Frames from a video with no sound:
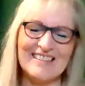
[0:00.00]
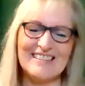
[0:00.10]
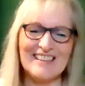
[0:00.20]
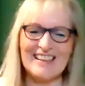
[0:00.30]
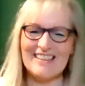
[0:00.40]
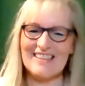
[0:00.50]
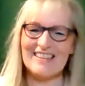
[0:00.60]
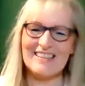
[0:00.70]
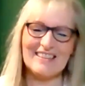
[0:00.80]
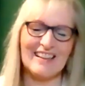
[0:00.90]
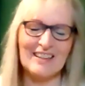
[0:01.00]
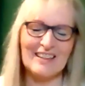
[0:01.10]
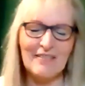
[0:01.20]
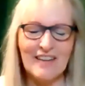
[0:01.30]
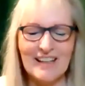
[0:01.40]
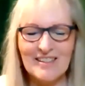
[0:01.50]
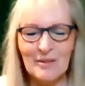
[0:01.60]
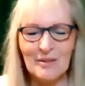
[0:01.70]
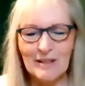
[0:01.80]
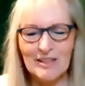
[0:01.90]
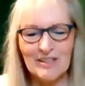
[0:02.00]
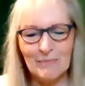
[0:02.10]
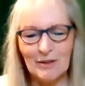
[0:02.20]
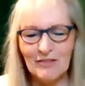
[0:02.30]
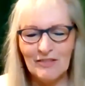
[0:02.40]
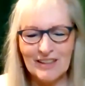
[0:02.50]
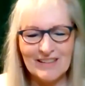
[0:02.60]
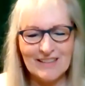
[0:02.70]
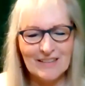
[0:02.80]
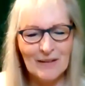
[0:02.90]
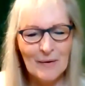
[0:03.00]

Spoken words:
Nice. I love that so much. Perfect.